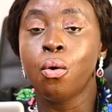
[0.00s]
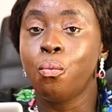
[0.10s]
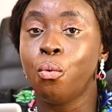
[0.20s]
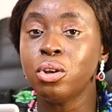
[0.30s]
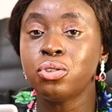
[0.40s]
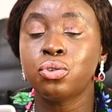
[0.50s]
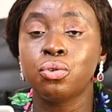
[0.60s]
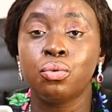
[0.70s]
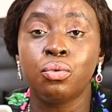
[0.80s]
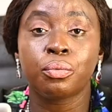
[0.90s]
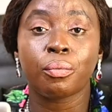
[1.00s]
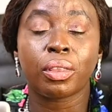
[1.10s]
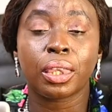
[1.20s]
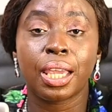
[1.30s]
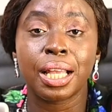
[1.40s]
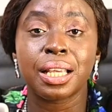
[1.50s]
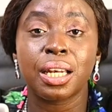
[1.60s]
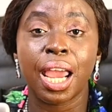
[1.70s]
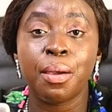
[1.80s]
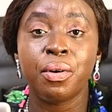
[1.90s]
once you get
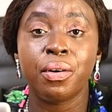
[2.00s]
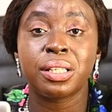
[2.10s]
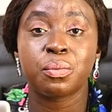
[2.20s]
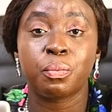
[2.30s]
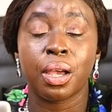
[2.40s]
an Emirates